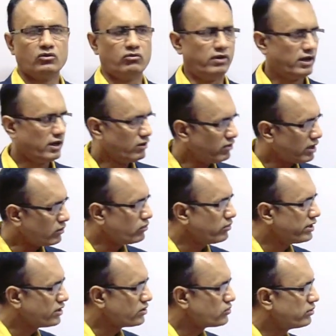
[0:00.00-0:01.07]
When you are
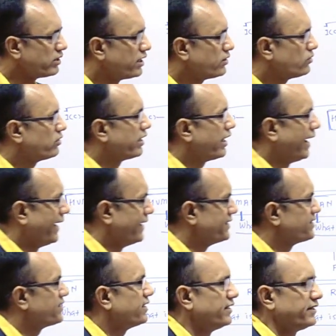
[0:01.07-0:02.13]
going to write your
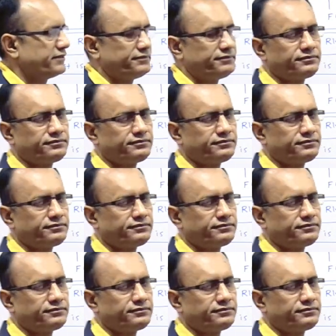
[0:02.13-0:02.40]
answer,